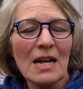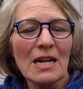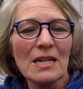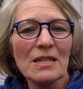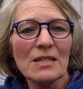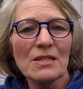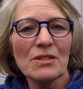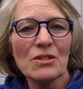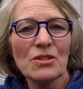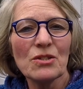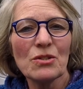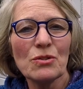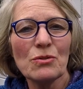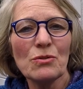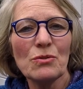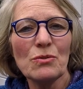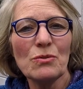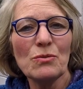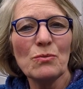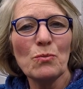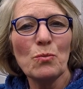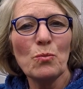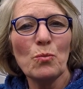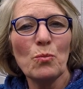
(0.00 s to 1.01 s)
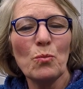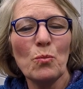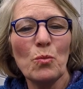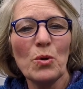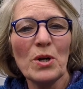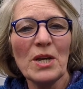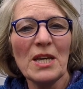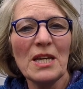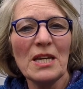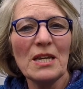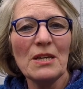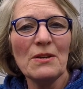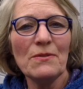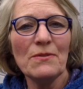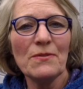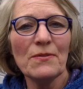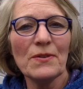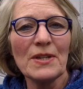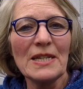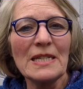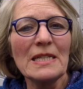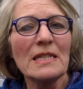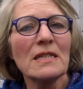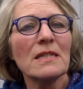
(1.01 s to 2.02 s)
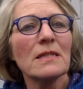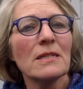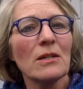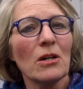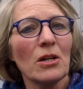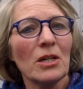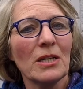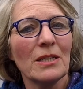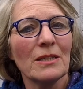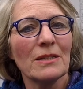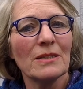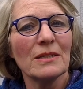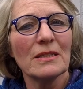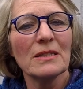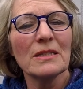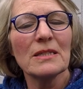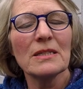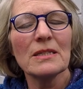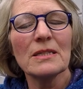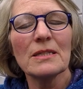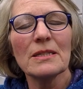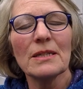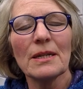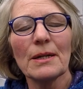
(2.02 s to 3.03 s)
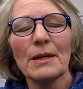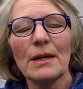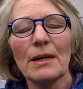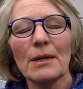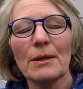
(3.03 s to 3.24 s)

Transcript: has to weave in silence